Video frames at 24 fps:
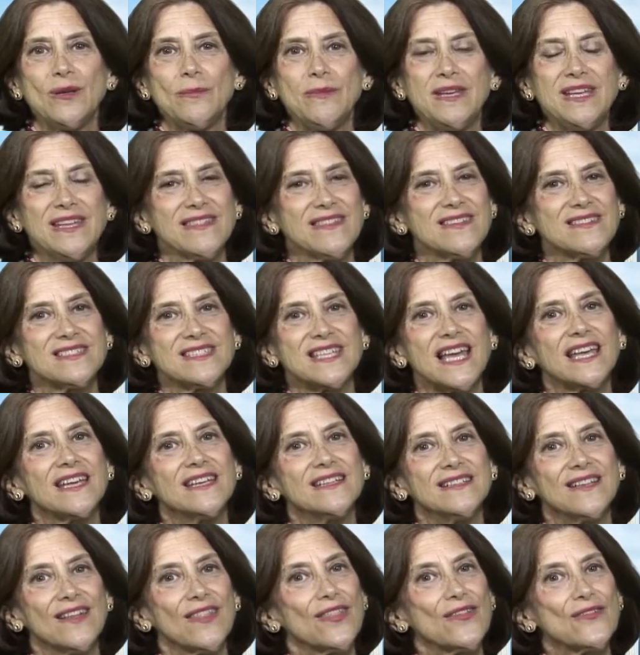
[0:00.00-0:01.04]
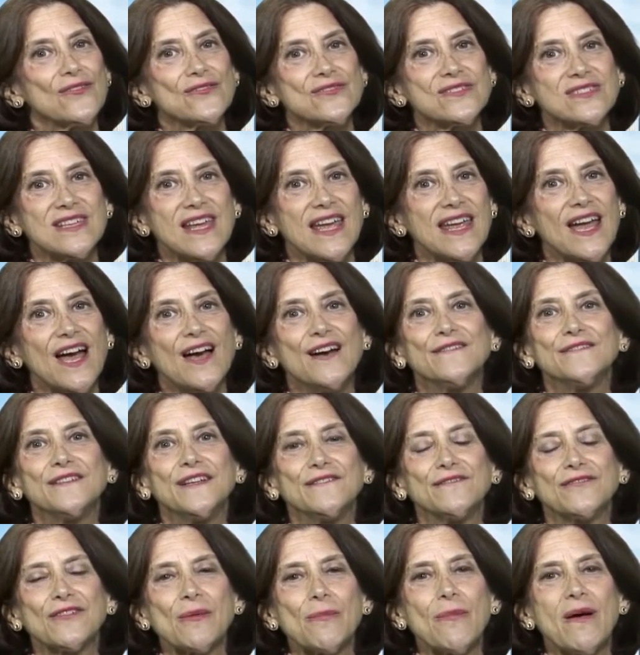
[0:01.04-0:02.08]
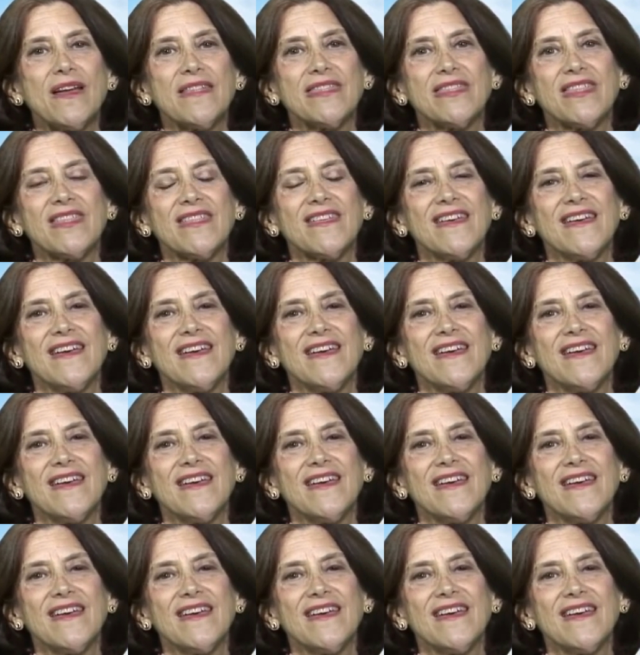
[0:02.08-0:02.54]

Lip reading: meet the second Thursday of every month,